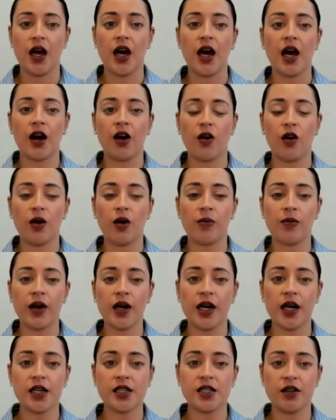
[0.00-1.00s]
Incorporate
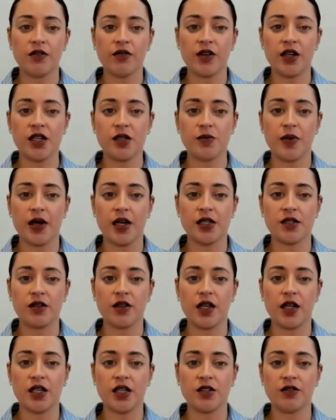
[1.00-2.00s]
activities based on
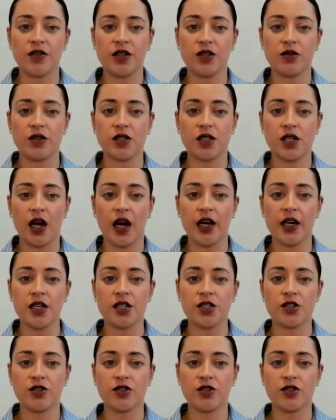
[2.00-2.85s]
the individual's likes,